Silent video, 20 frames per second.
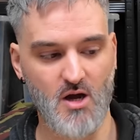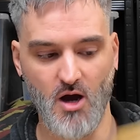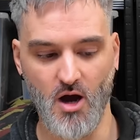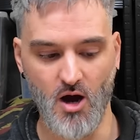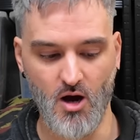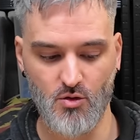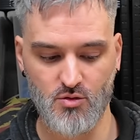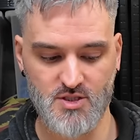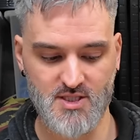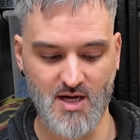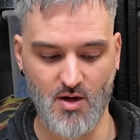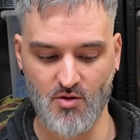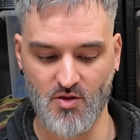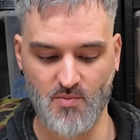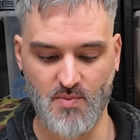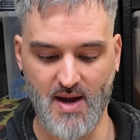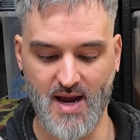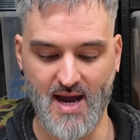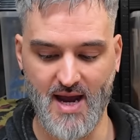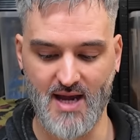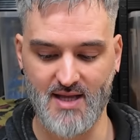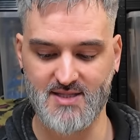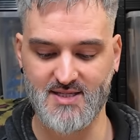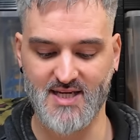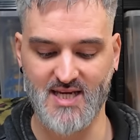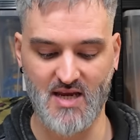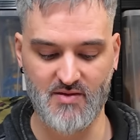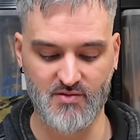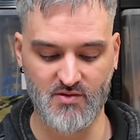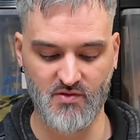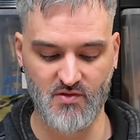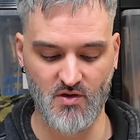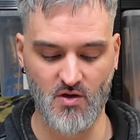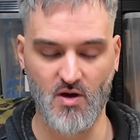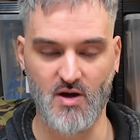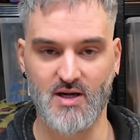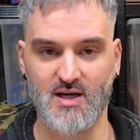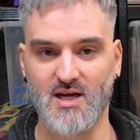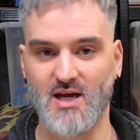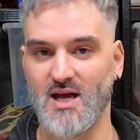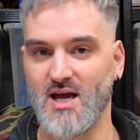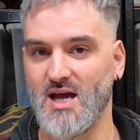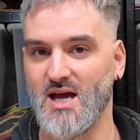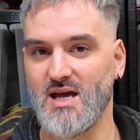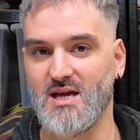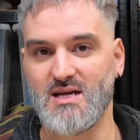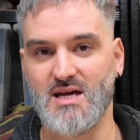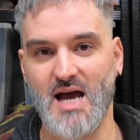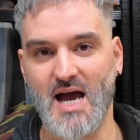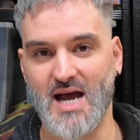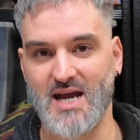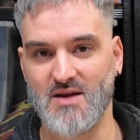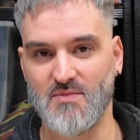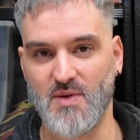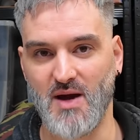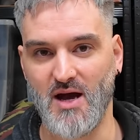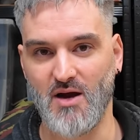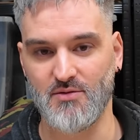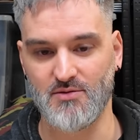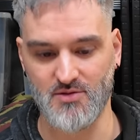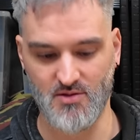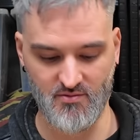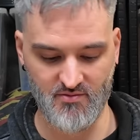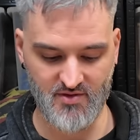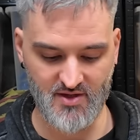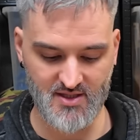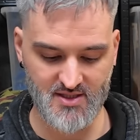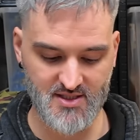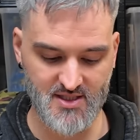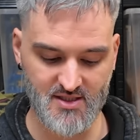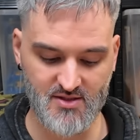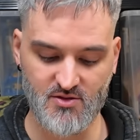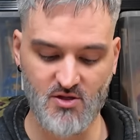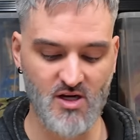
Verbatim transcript: I'll sell the pair together for like £8 on vintage.